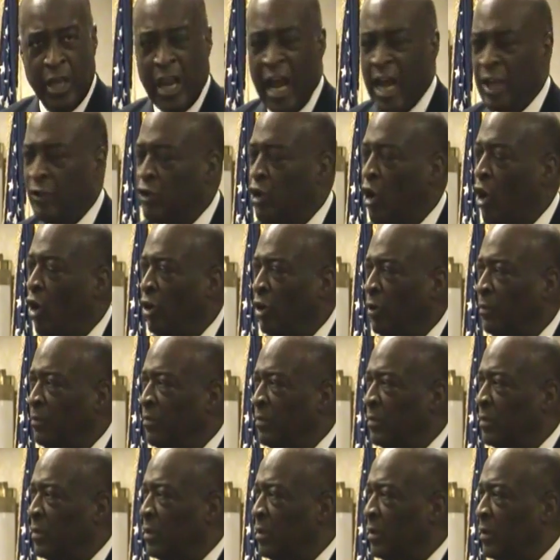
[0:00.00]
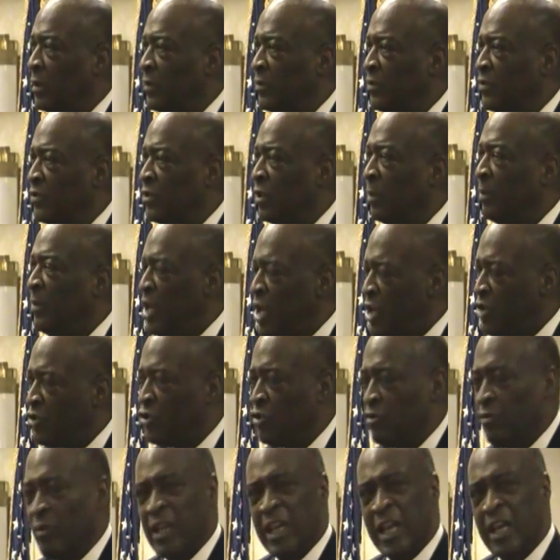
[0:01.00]
And I told them some
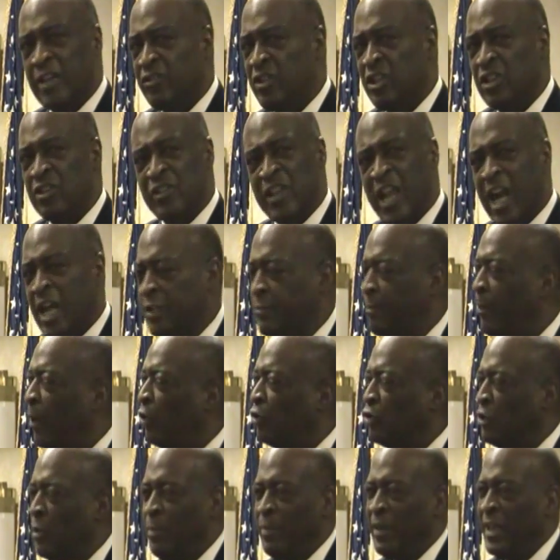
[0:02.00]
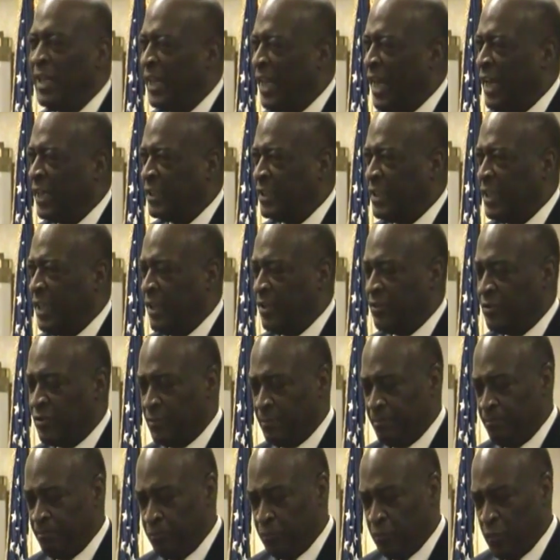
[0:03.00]
history, and I said, it's not supposed to be like
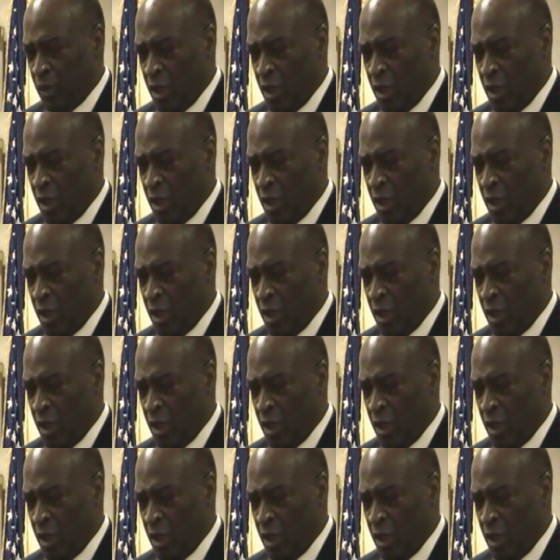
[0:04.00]
this.